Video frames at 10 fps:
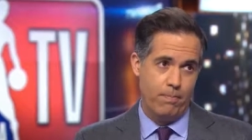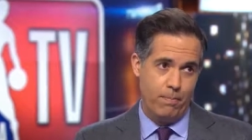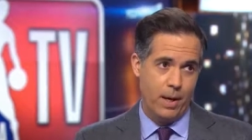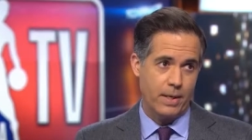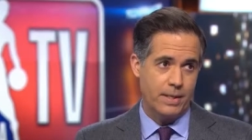
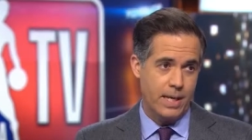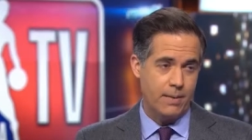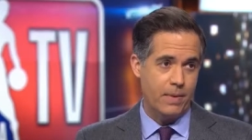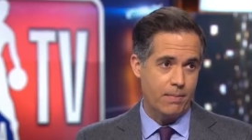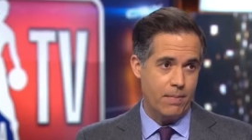But a
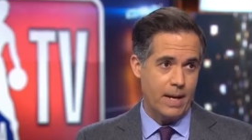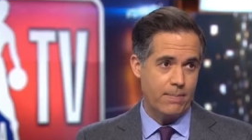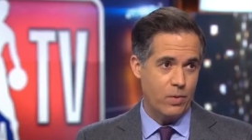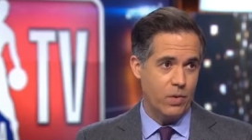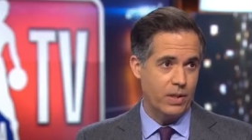team that might
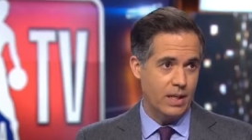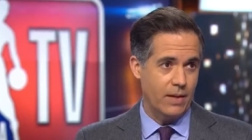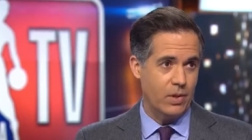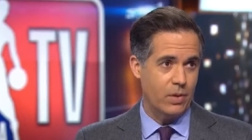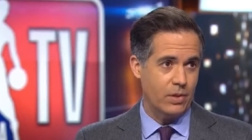be willing to give
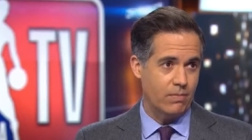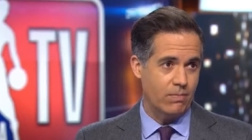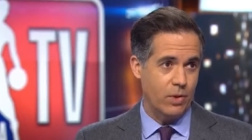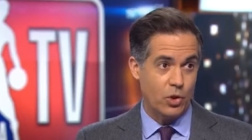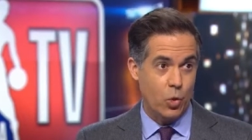you
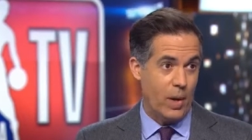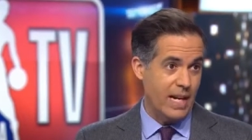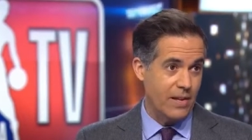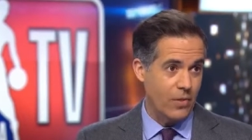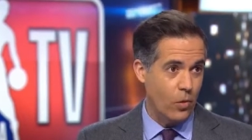the
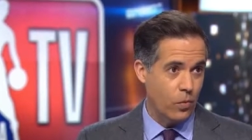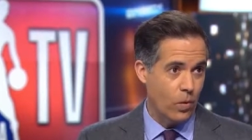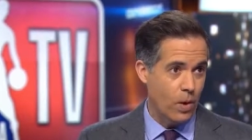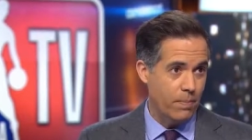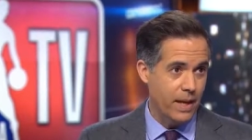20th
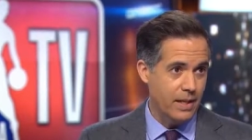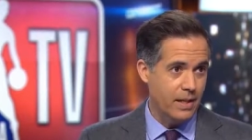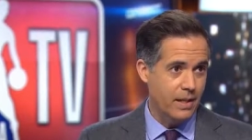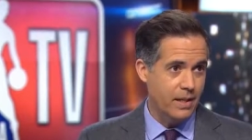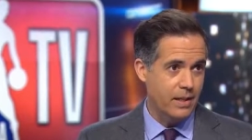overall pick,
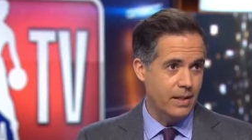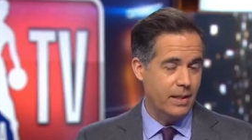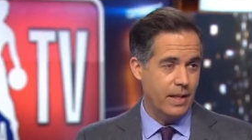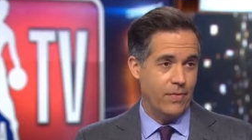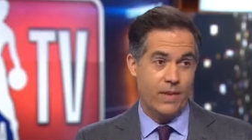
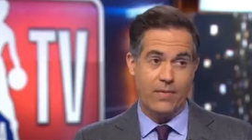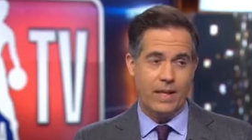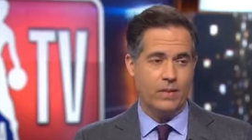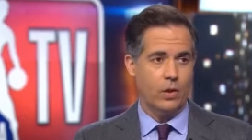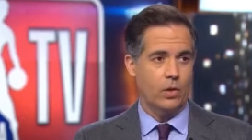if they
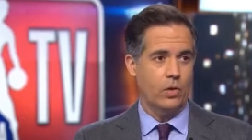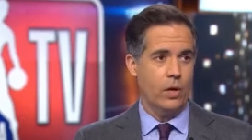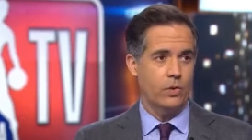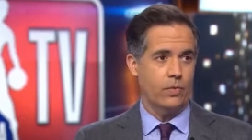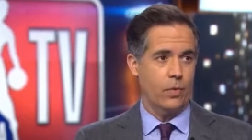think they're
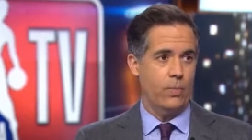close for